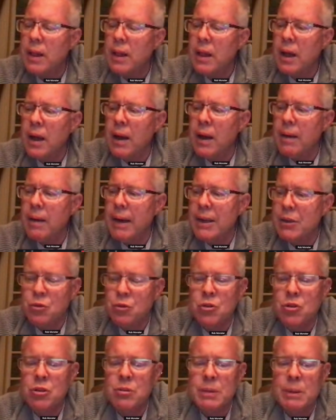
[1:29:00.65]
I
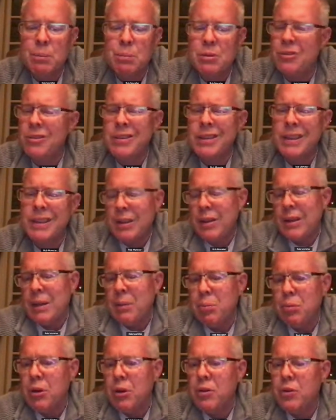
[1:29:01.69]
trust them implicitly. They're like
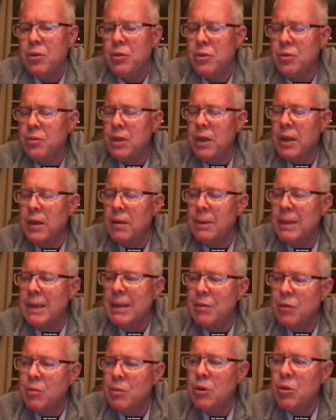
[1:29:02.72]
brothers. Many
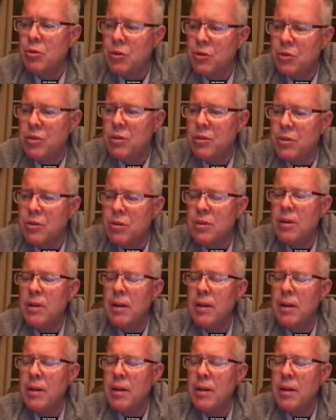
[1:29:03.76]
of them are Christians.